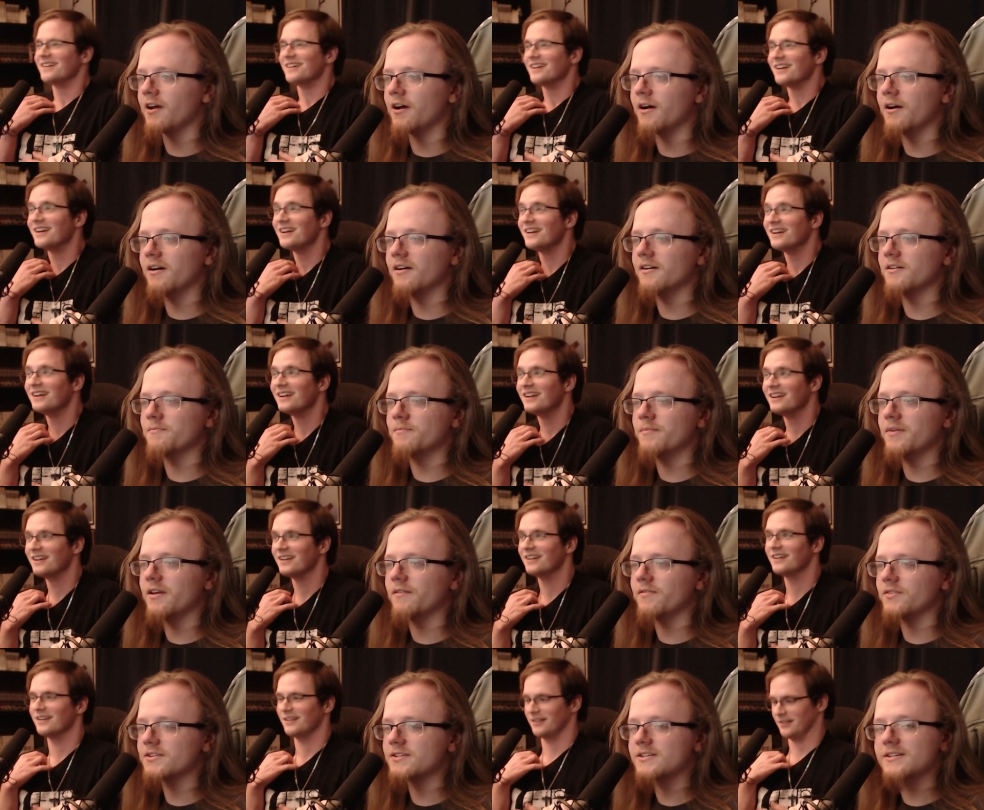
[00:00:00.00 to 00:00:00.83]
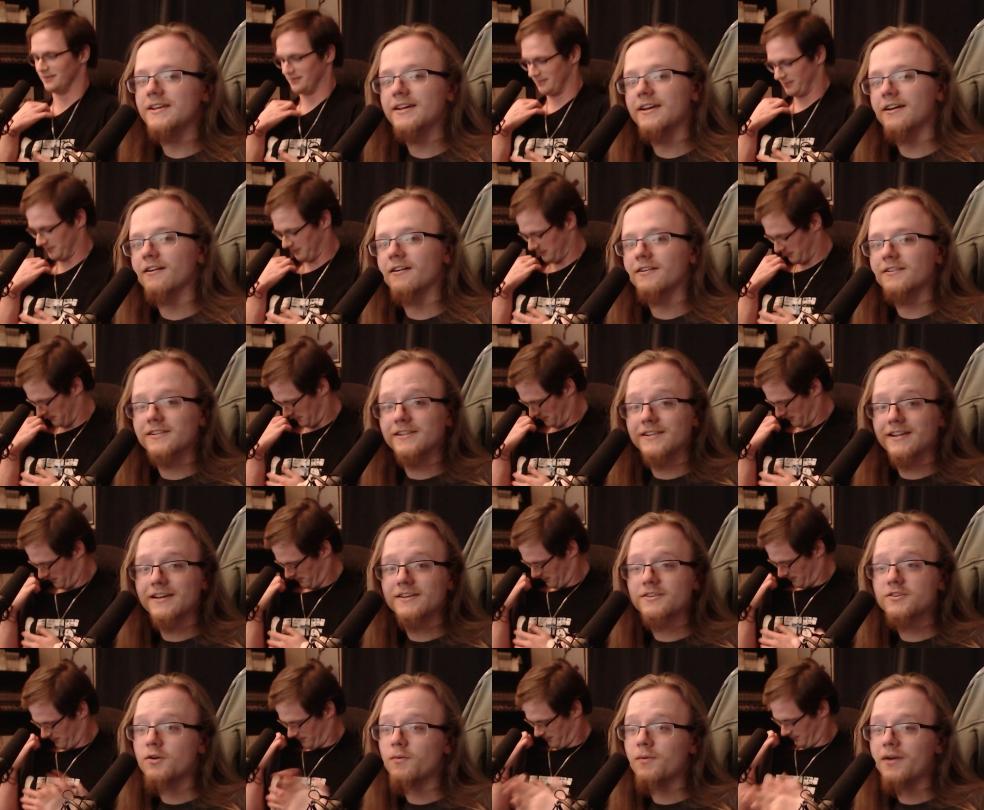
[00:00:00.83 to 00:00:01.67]
Speaker 1: a bit of a stinker today,
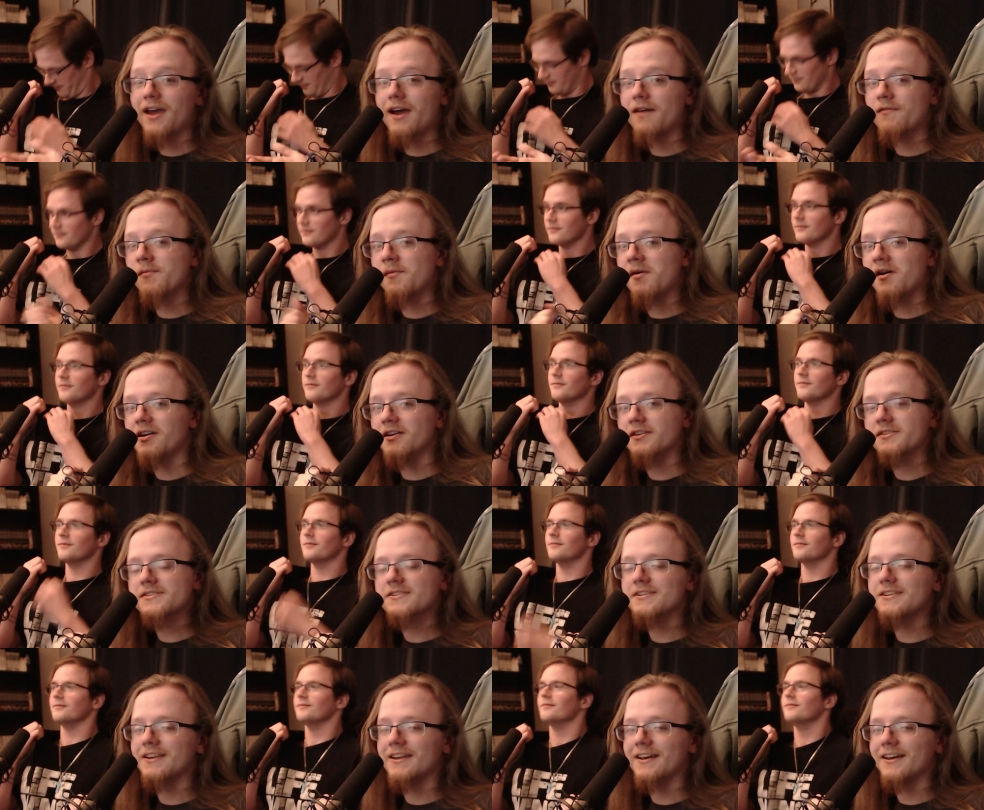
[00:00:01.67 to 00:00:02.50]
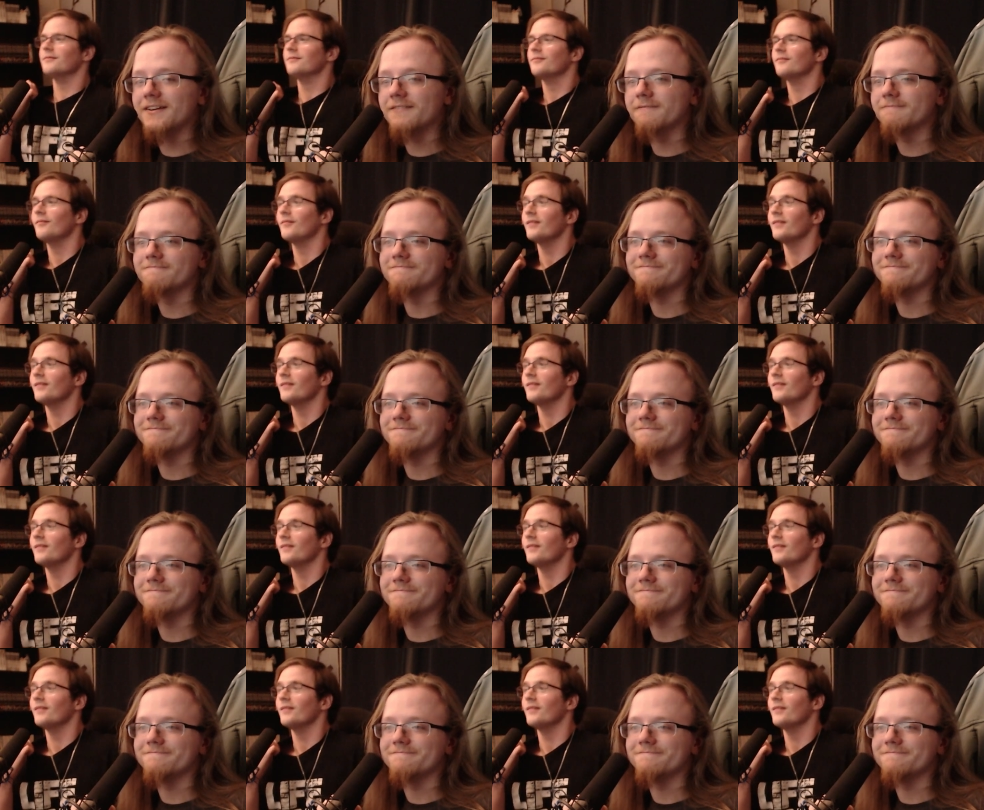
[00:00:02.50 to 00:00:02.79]
so we have him on us today.